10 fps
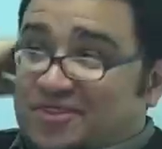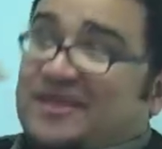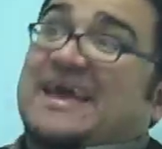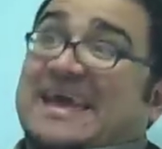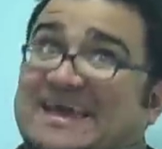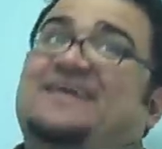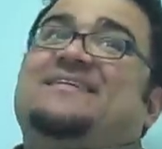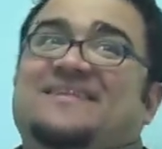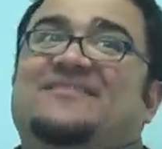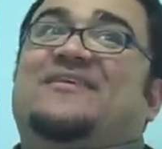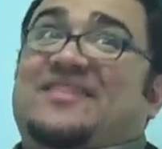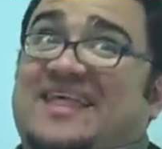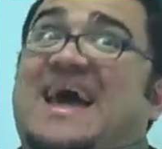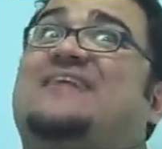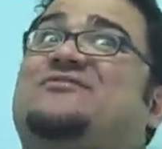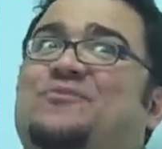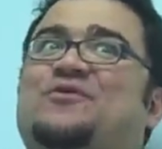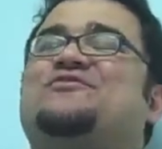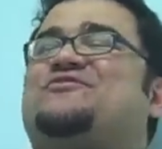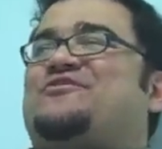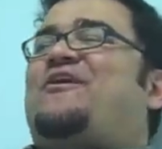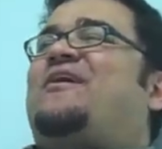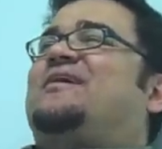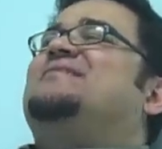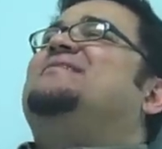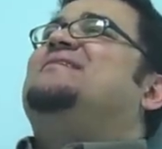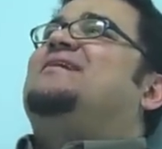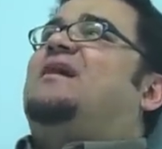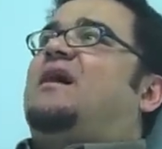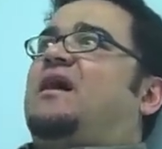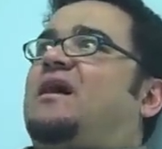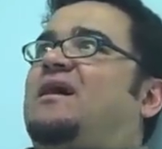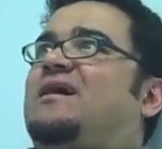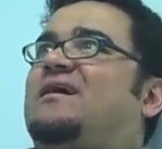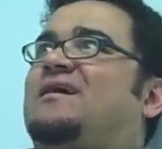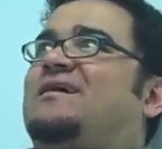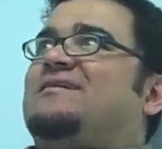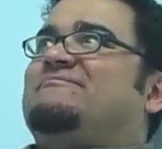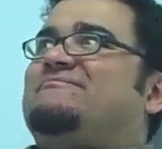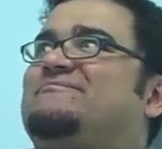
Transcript: the hit. Yeah, I mean, that's where you saw it. Uh,